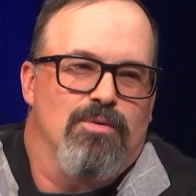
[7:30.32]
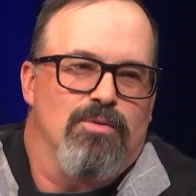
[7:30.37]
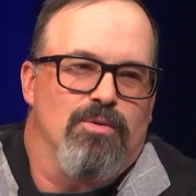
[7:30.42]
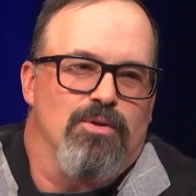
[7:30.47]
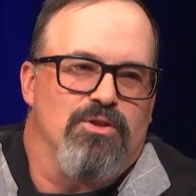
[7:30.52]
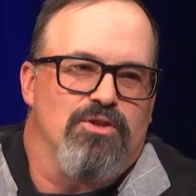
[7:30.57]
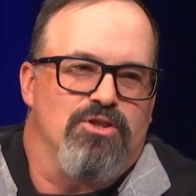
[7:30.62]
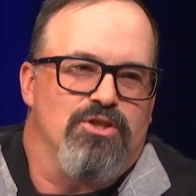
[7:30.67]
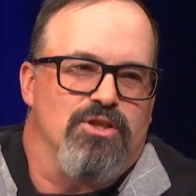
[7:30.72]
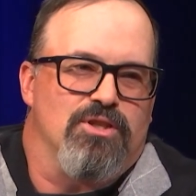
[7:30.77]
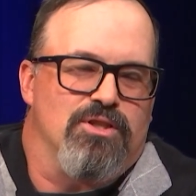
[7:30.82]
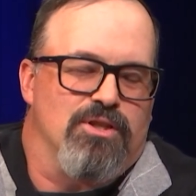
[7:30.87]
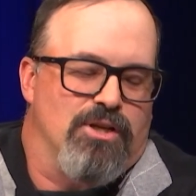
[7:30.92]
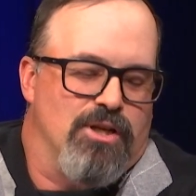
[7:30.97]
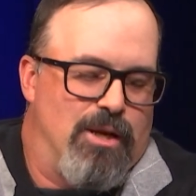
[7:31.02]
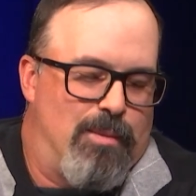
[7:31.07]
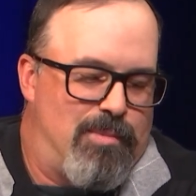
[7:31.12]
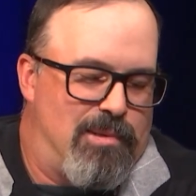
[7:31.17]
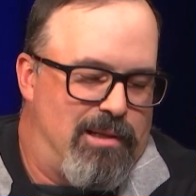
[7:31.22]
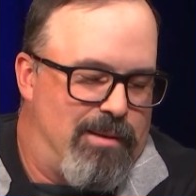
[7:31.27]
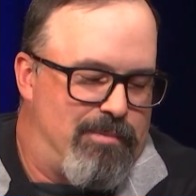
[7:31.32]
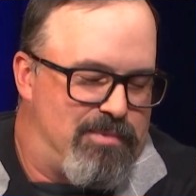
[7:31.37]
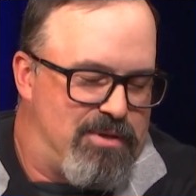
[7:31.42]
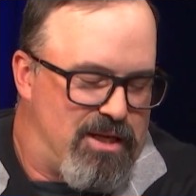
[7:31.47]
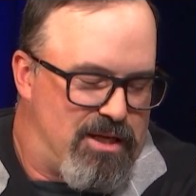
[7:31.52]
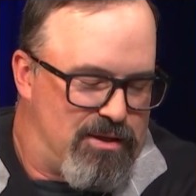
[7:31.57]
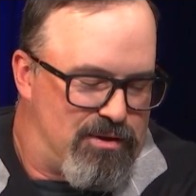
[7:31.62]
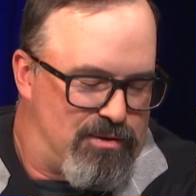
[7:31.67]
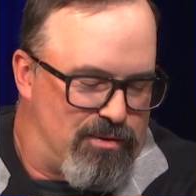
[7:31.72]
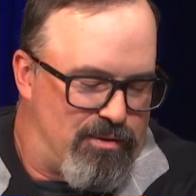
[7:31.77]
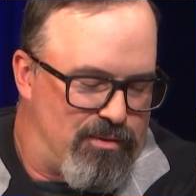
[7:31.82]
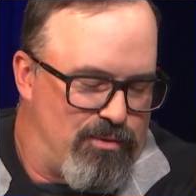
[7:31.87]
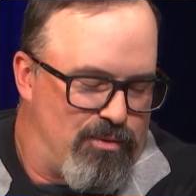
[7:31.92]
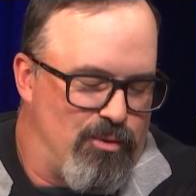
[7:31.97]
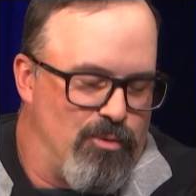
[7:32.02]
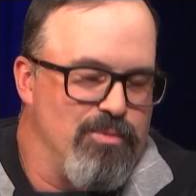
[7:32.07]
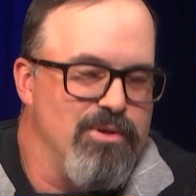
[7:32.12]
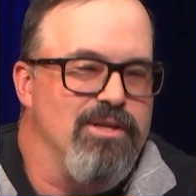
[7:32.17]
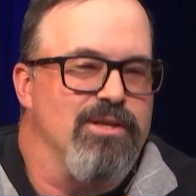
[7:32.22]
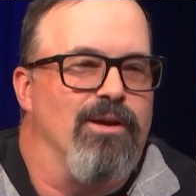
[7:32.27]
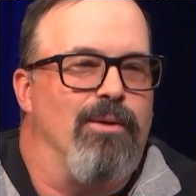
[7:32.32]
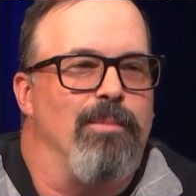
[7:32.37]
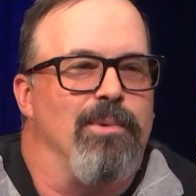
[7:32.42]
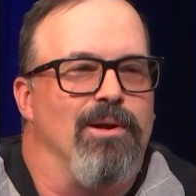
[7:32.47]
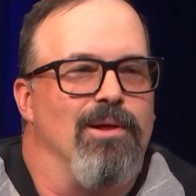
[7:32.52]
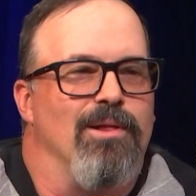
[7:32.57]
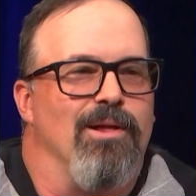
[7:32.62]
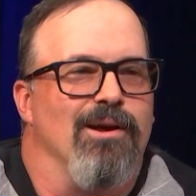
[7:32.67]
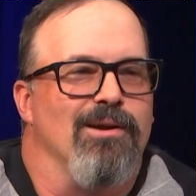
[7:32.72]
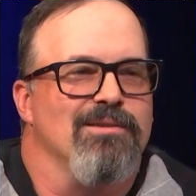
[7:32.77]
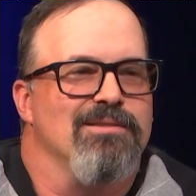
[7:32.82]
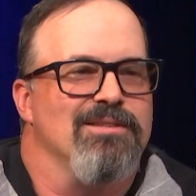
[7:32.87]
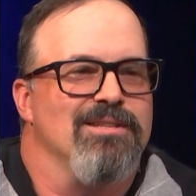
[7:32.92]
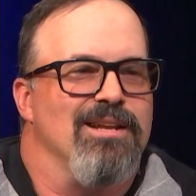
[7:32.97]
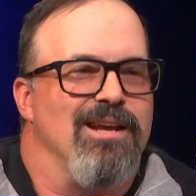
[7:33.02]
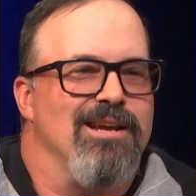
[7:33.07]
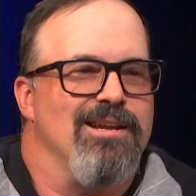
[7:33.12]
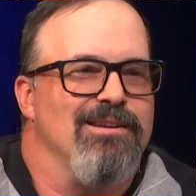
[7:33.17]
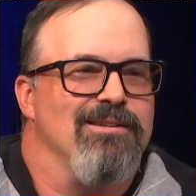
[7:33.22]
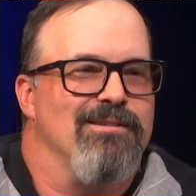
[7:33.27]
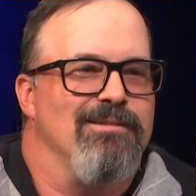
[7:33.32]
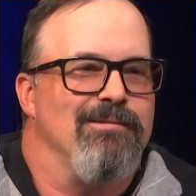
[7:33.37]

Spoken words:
that's just a couple updates on who will be coming along tonight.